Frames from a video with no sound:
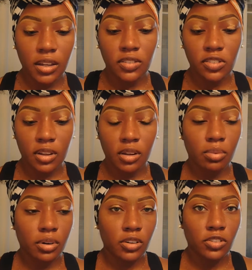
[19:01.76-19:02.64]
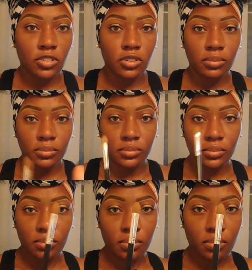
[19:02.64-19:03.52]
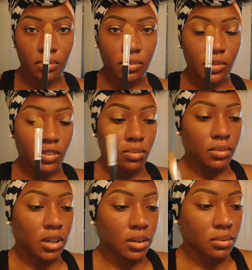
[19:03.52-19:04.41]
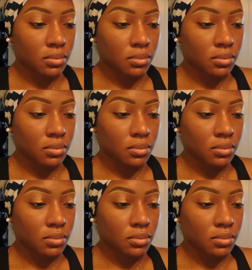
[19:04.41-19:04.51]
concealer brush, this one here.